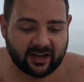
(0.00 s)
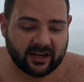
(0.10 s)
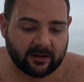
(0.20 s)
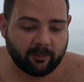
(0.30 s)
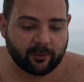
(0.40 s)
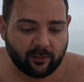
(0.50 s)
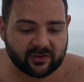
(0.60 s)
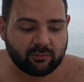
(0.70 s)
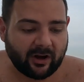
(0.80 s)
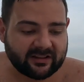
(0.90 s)
and
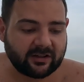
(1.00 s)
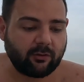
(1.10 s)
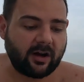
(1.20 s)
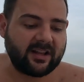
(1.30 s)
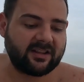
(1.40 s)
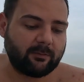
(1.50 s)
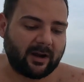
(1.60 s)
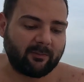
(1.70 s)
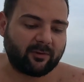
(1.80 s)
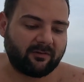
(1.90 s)
improves water quality
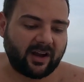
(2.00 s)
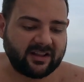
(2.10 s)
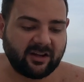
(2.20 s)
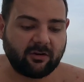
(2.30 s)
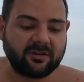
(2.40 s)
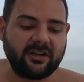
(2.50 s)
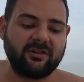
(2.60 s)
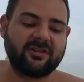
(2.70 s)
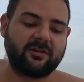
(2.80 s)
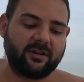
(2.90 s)
by providing
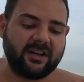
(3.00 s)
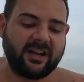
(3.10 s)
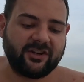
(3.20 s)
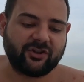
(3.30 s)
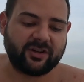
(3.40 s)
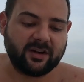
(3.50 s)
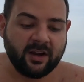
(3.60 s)
continuous chlorination.